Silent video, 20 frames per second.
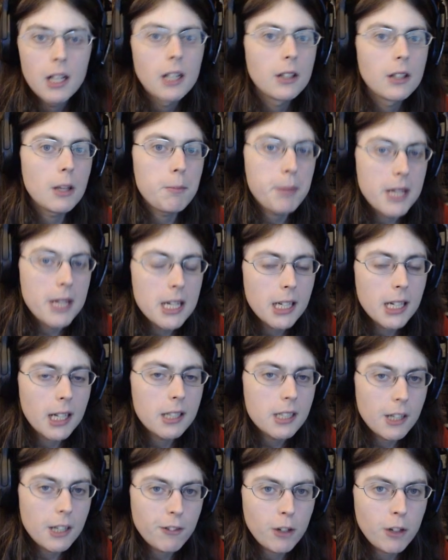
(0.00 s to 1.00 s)
the being a
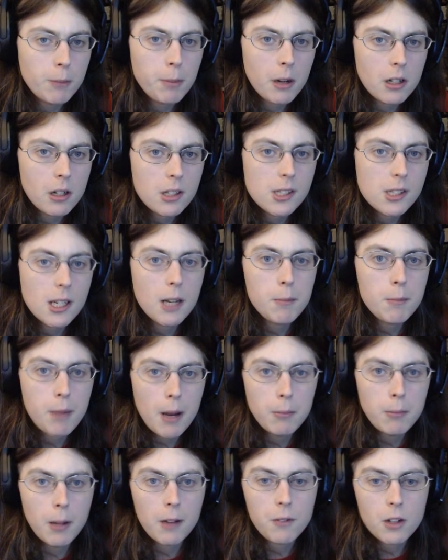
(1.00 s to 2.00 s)
different person in
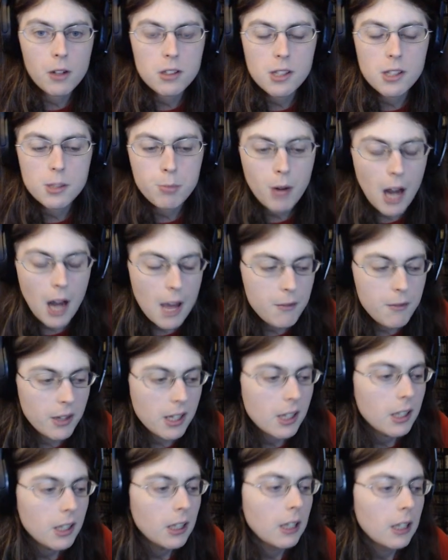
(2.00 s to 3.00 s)
public versus private,